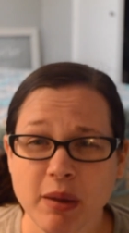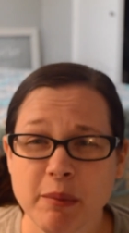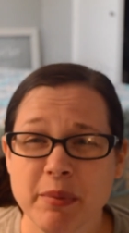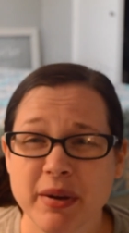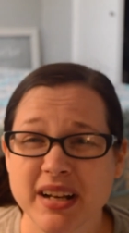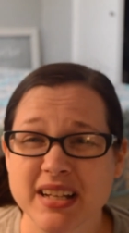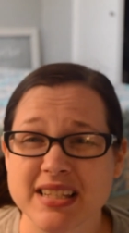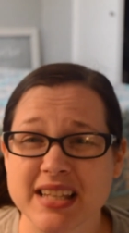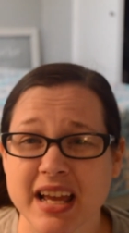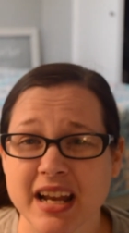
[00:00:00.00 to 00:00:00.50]

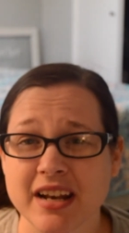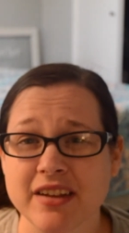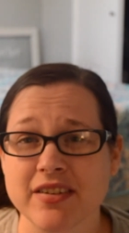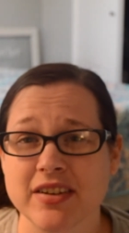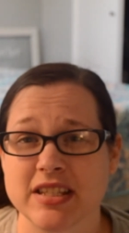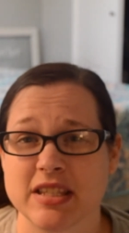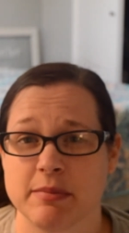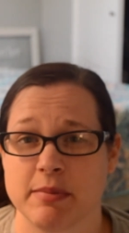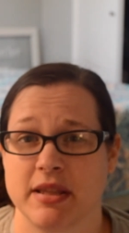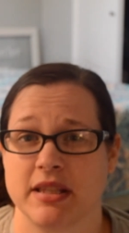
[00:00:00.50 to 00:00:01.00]
But it's kind of
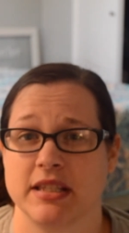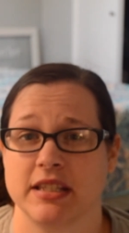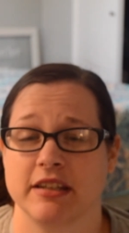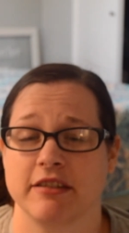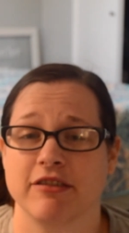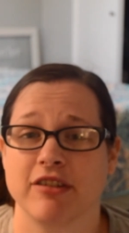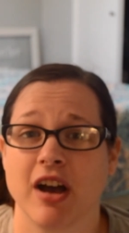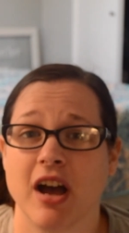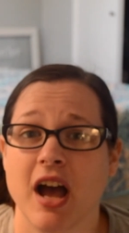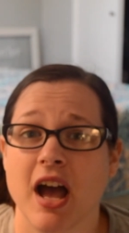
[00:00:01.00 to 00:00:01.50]

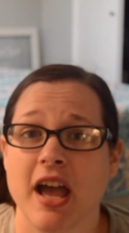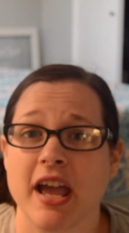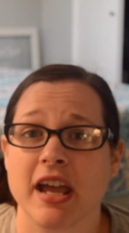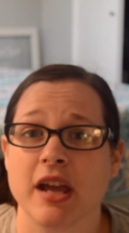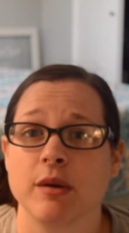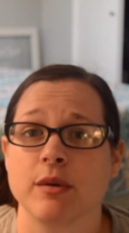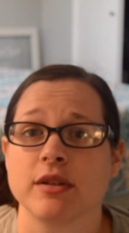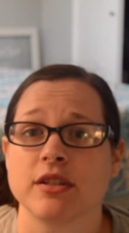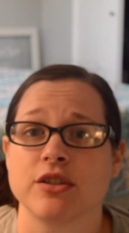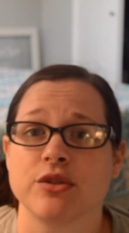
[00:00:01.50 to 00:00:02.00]
expensive.
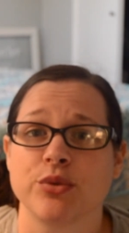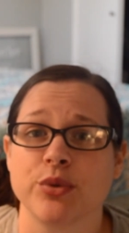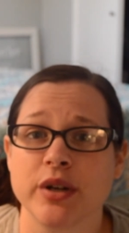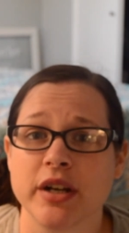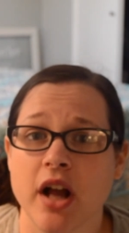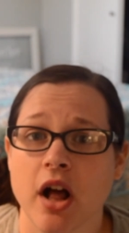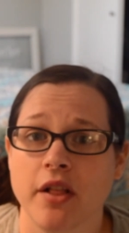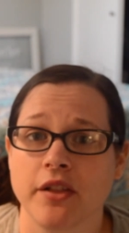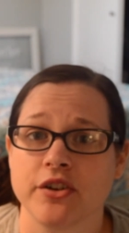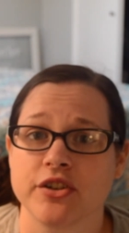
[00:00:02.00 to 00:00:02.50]
It was
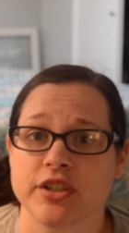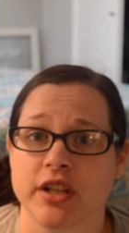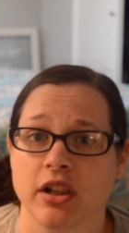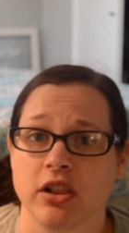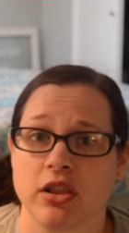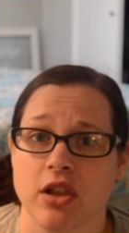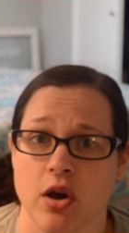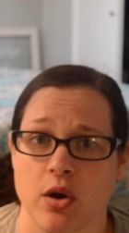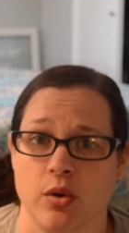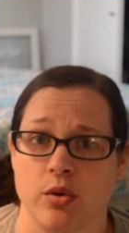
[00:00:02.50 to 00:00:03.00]
$3 a
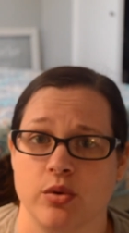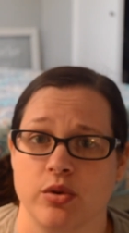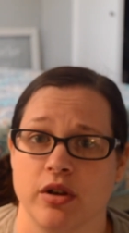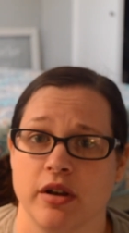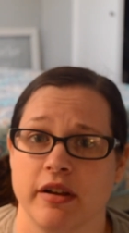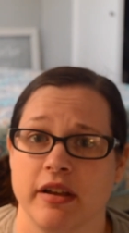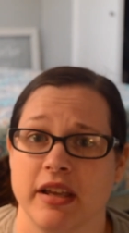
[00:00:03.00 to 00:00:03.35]
load.